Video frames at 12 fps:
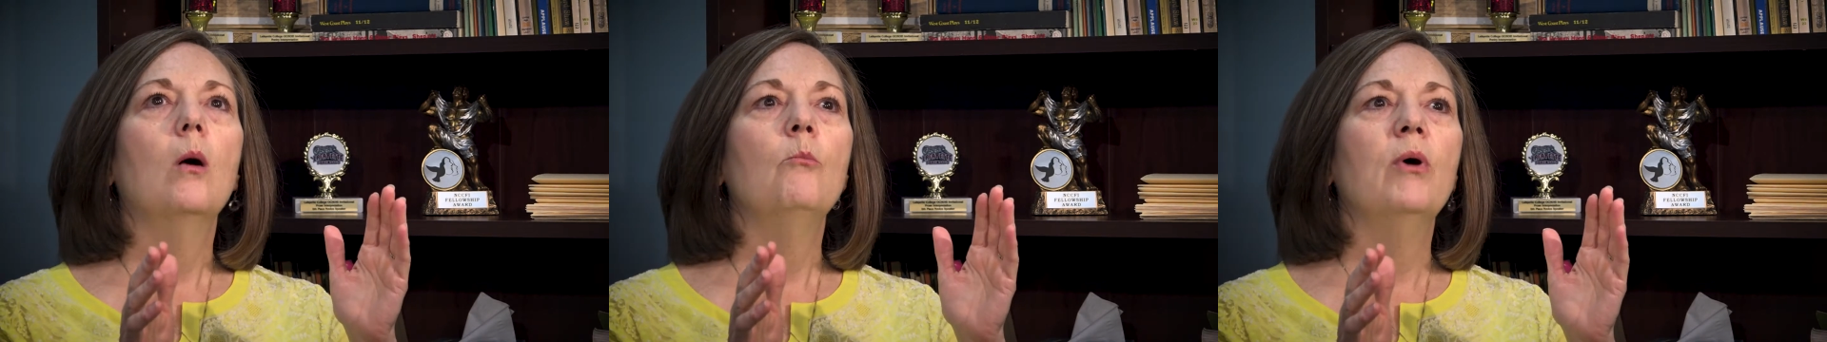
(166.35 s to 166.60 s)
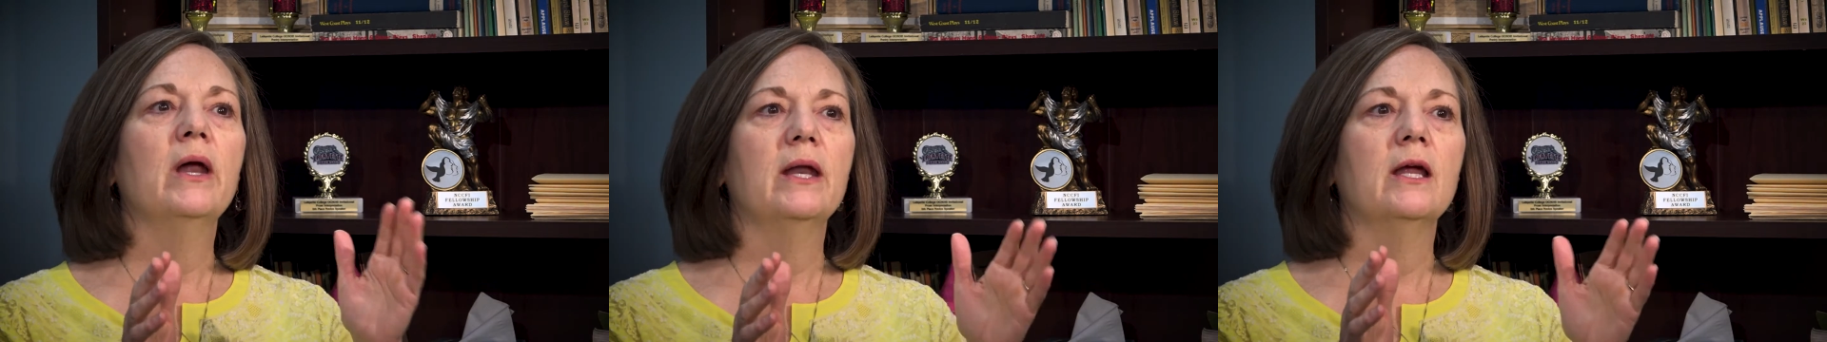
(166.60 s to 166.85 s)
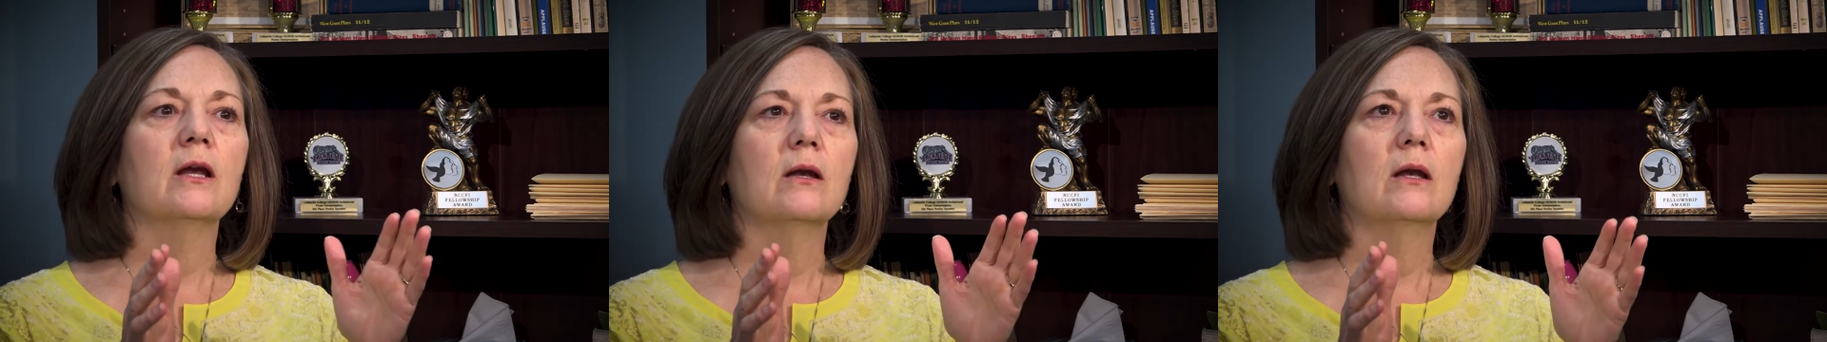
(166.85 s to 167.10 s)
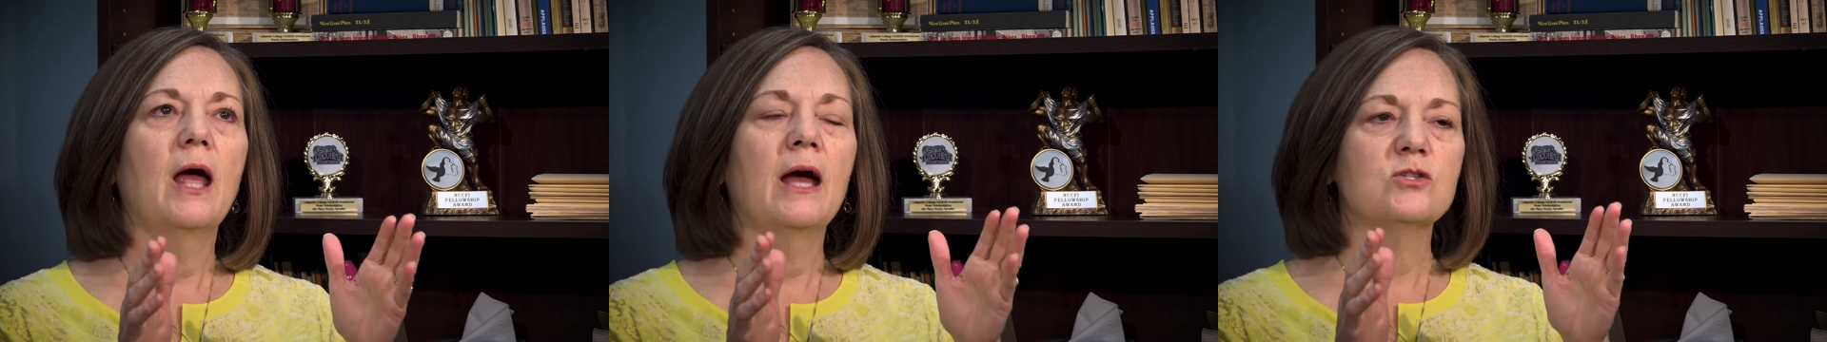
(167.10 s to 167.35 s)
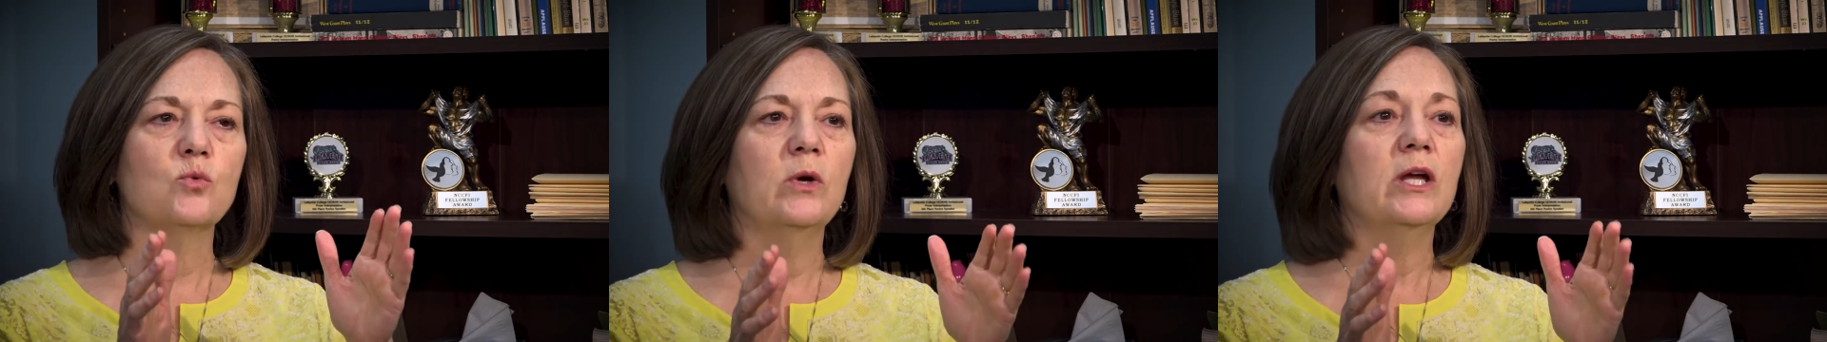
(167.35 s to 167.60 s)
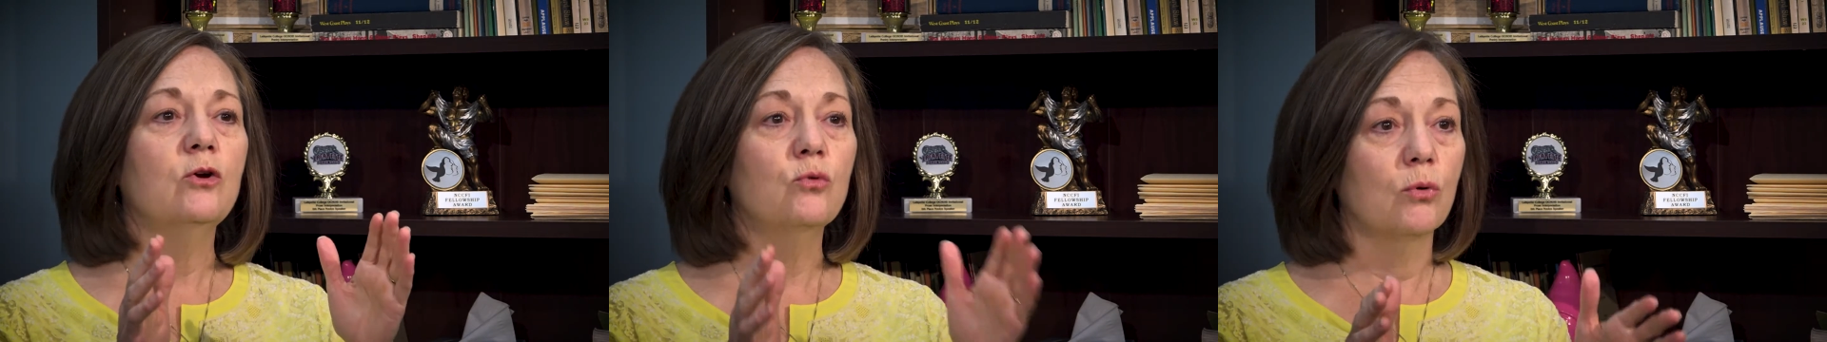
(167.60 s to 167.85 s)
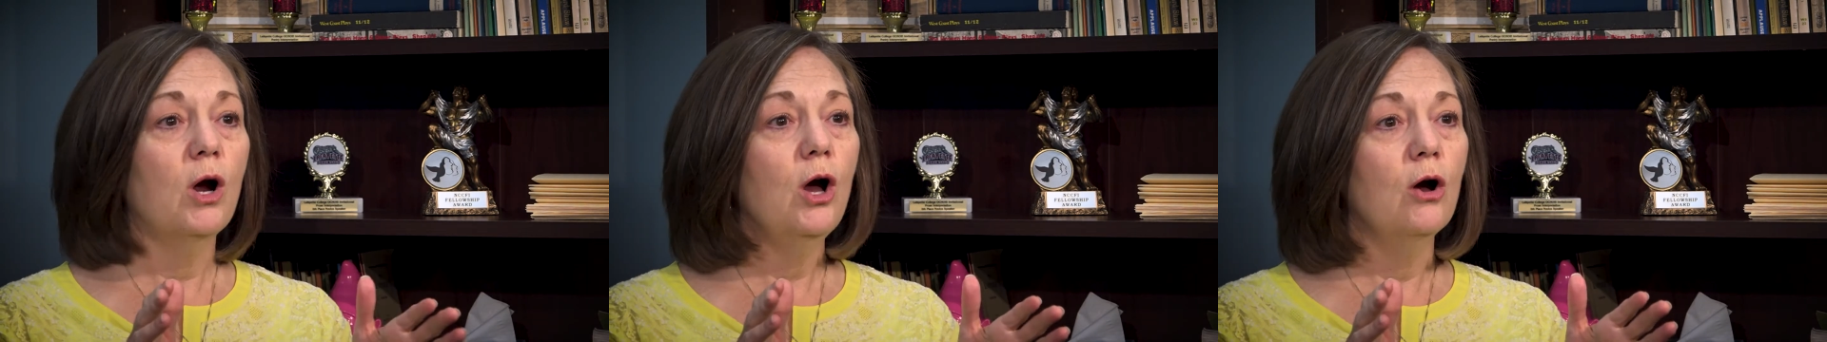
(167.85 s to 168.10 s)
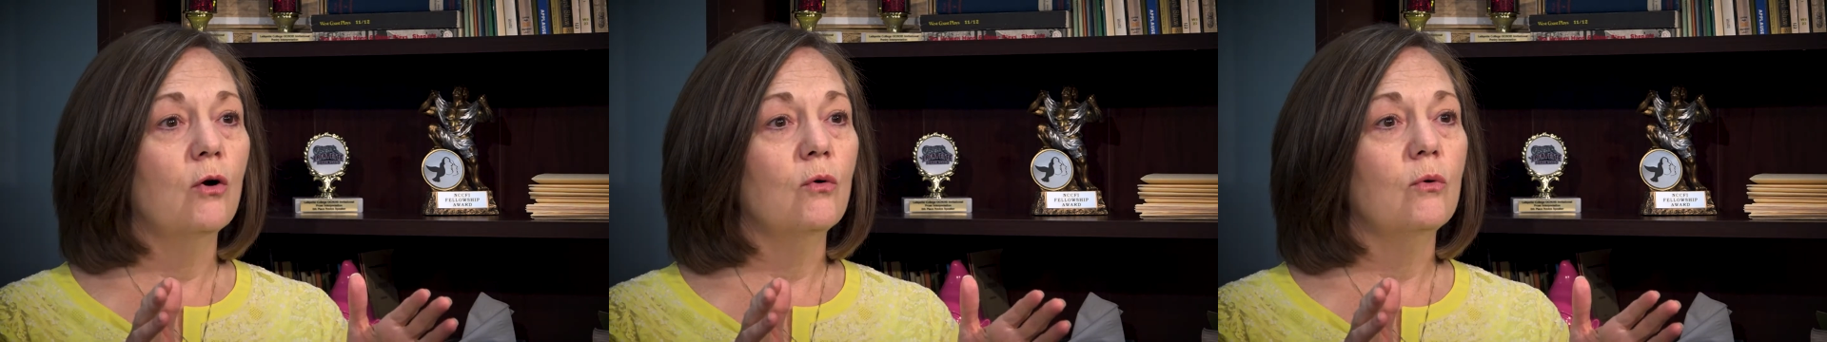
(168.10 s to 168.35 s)
but as we
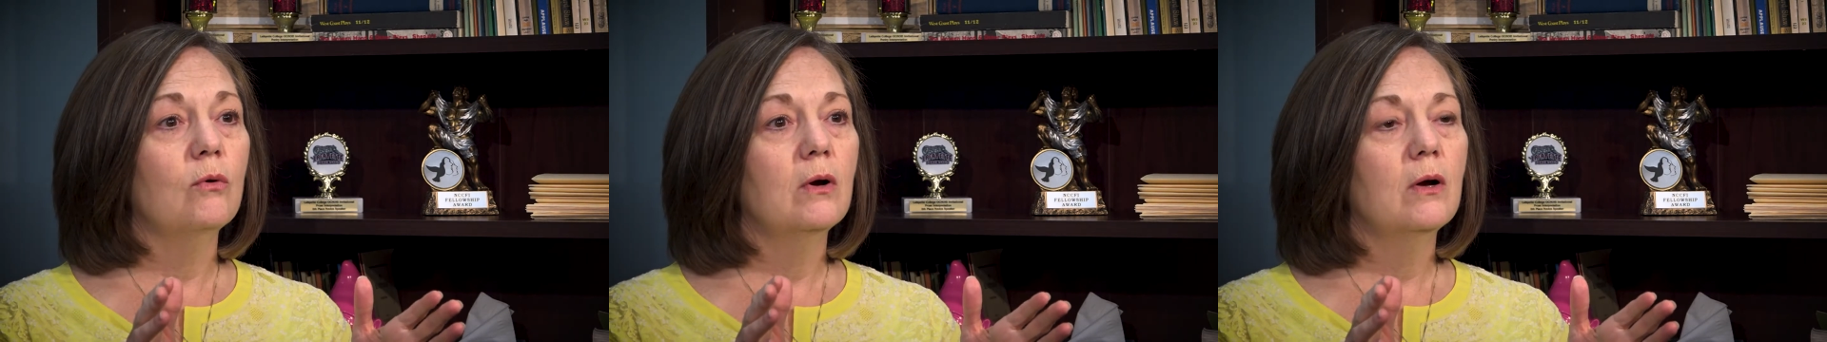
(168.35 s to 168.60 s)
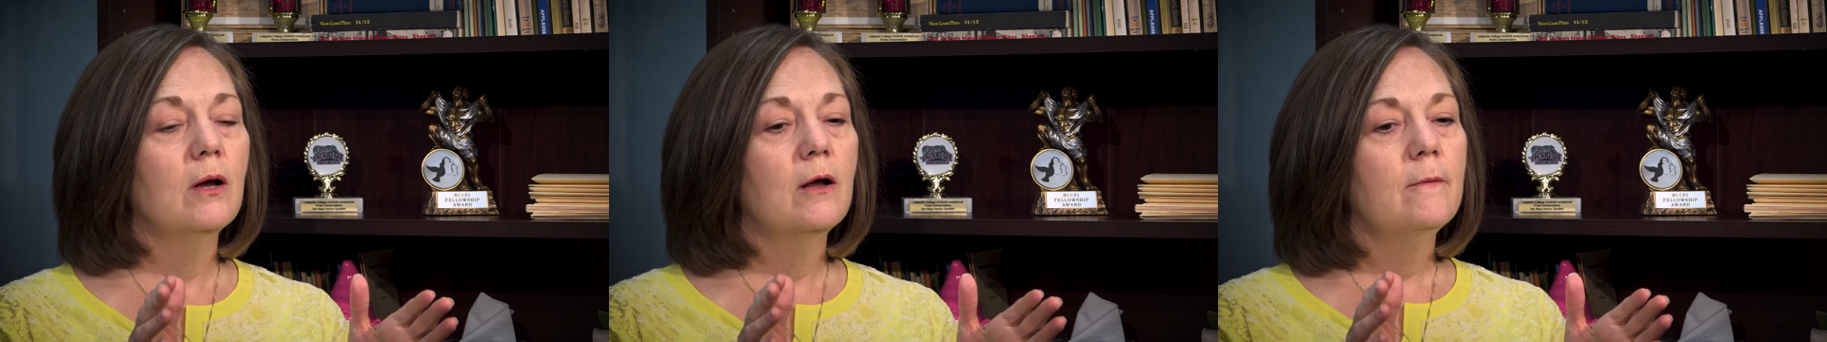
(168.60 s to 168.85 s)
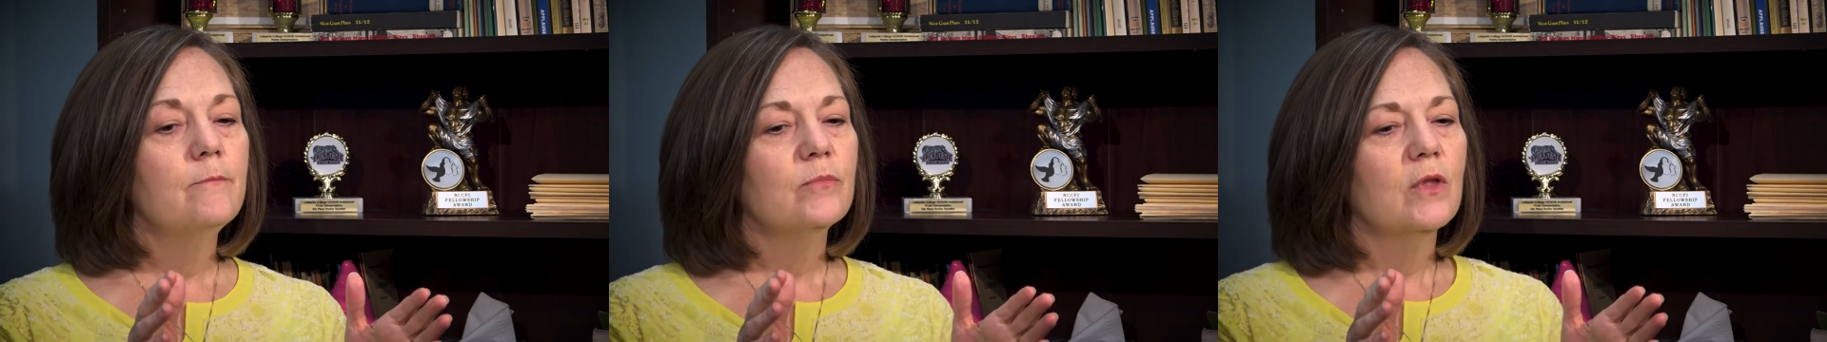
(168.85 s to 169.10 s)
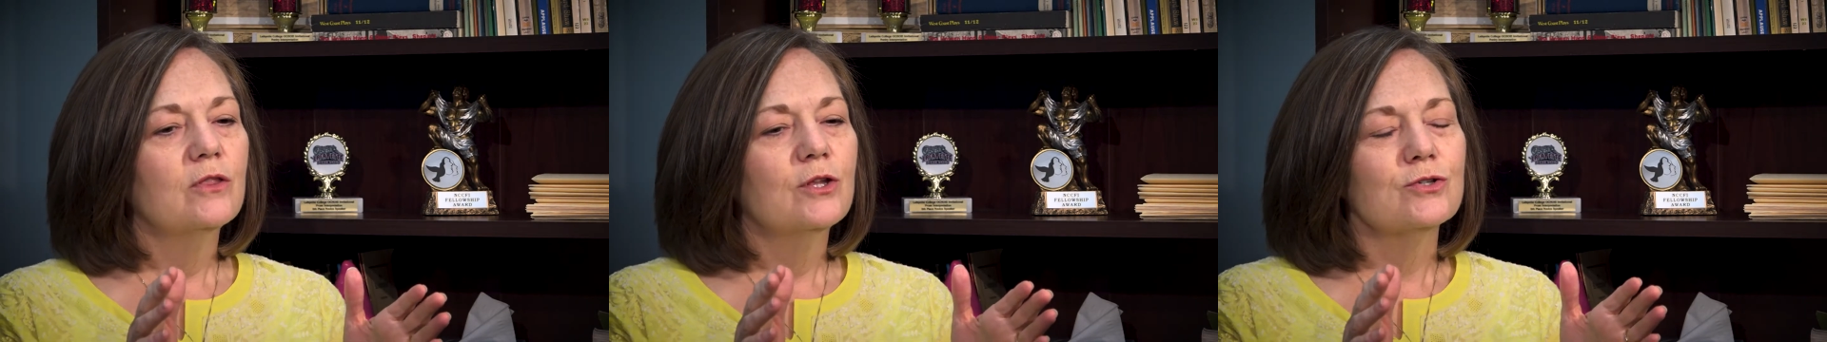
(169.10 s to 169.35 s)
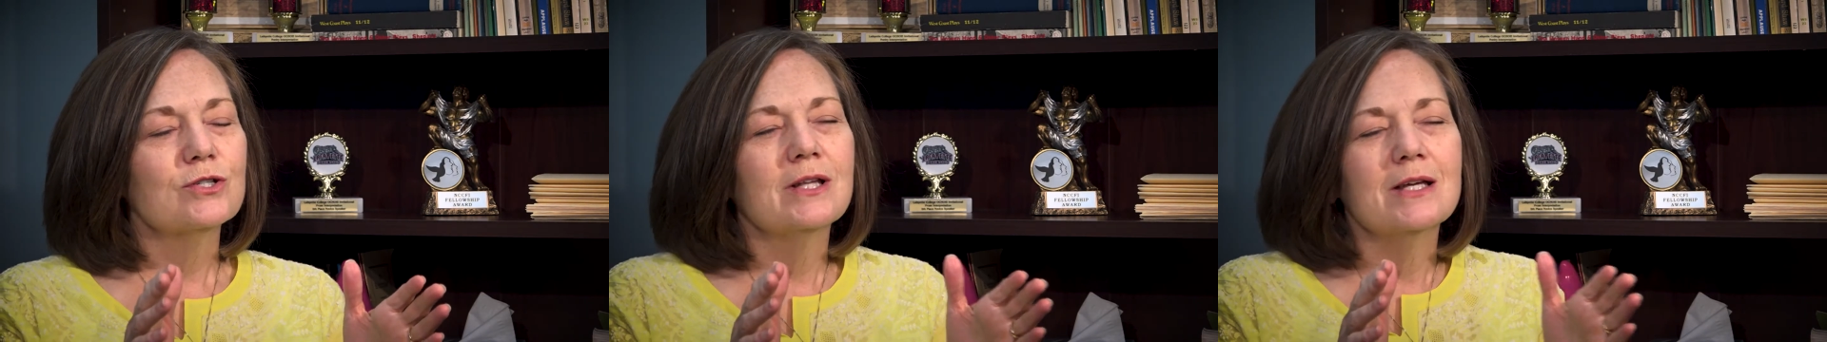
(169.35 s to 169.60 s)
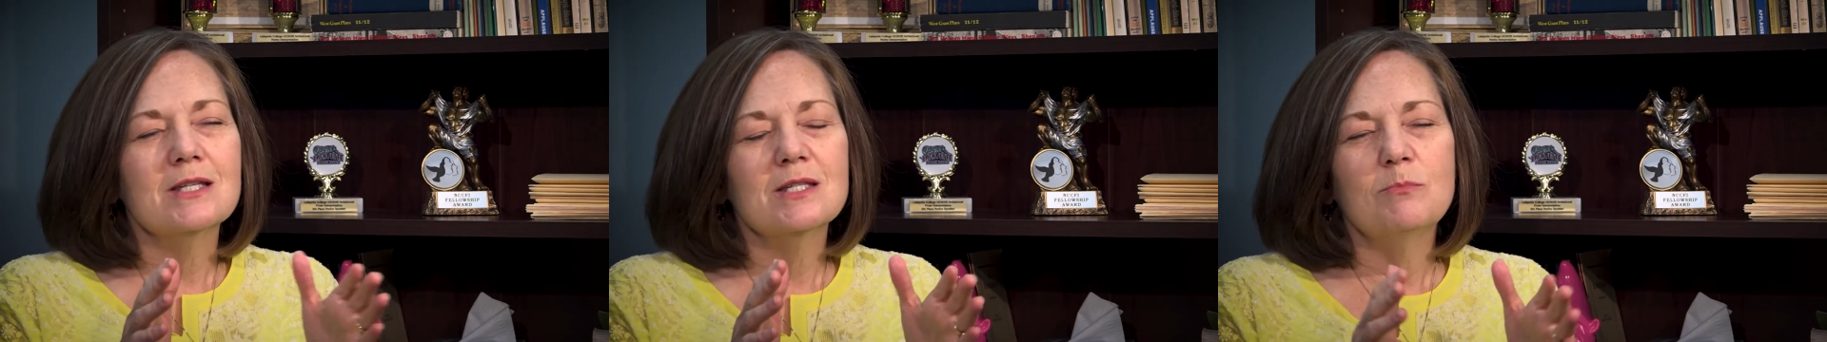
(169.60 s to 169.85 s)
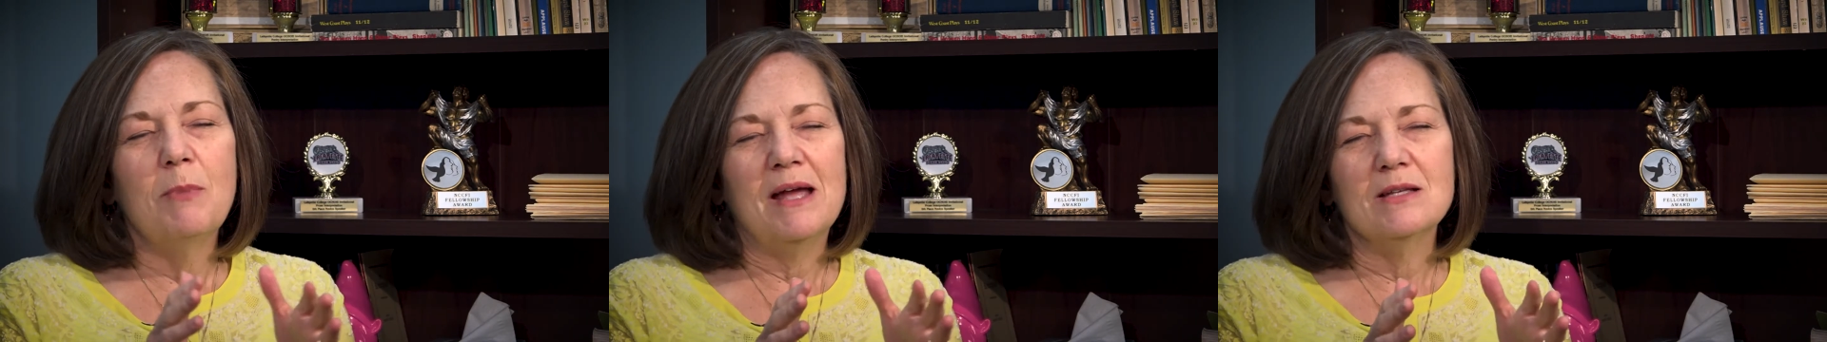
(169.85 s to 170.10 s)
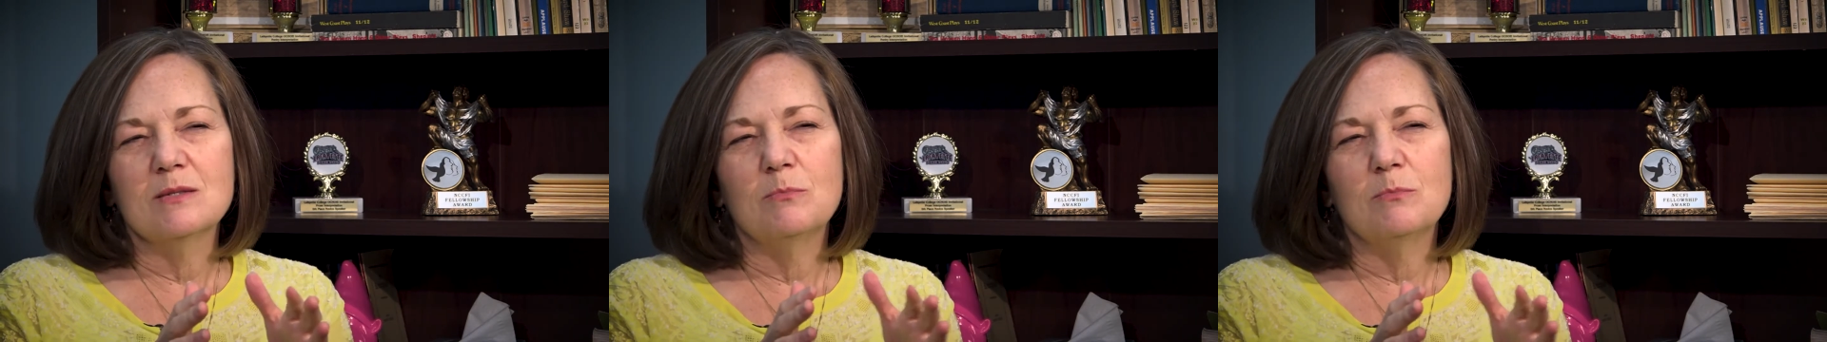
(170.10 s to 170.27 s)
grow, there's less space